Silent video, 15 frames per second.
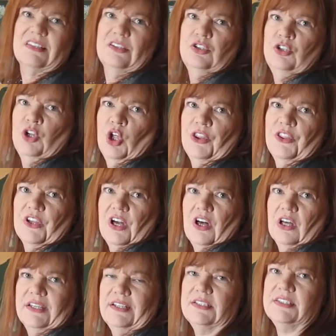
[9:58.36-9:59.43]
are not the
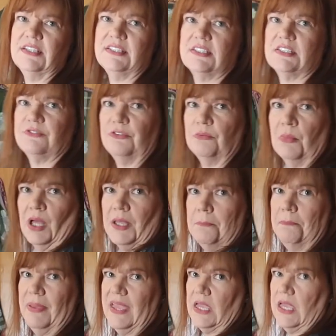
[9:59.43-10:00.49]
kindest for my
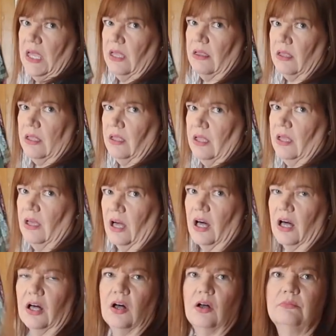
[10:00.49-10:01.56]
big
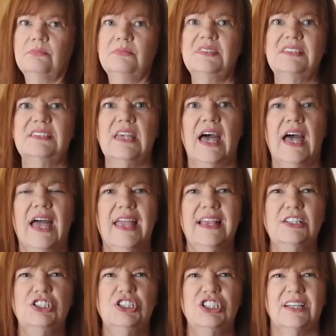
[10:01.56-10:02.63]
arms.
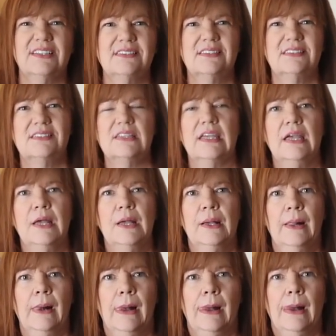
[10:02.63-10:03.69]
It just,
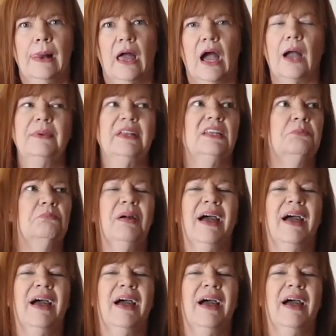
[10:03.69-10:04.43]
I mean, in